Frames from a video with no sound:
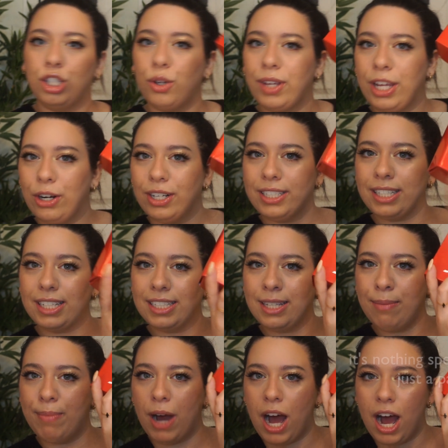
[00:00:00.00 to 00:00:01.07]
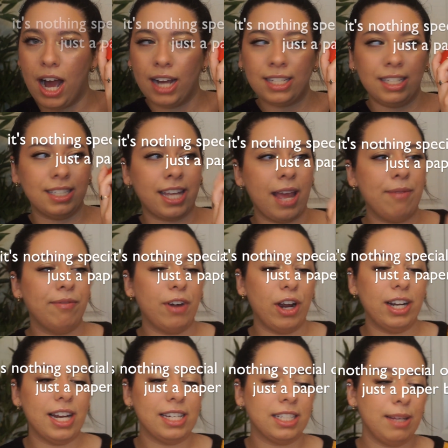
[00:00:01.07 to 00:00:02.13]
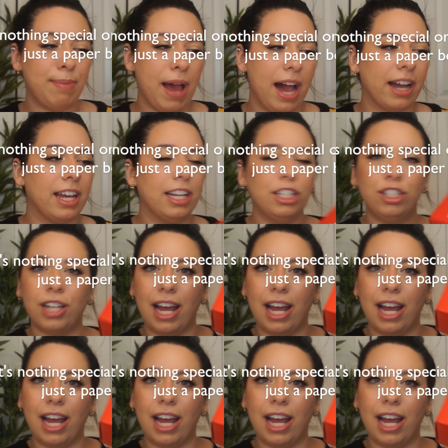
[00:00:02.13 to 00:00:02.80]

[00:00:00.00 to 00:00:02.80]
here it is a box. It came very nicely packaged.